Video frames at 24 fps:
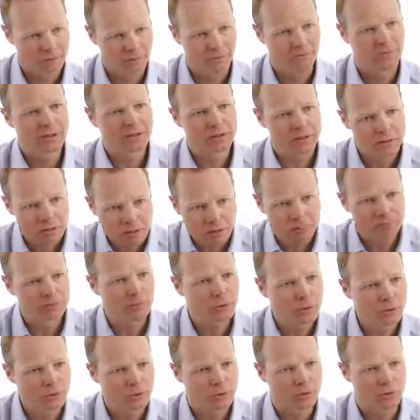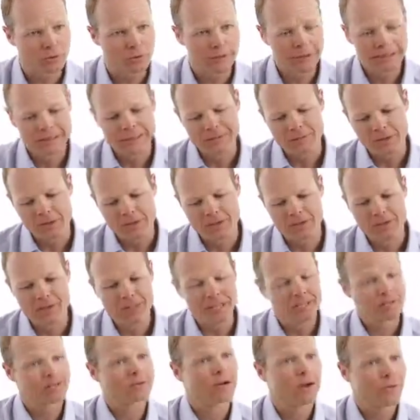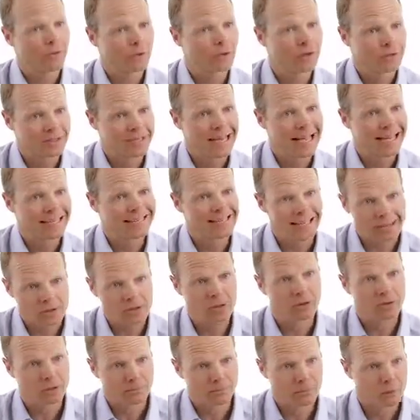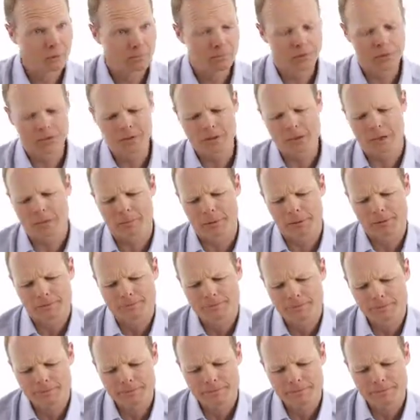the physical computer that sits on their desk. That's called the Bloomberg terminal.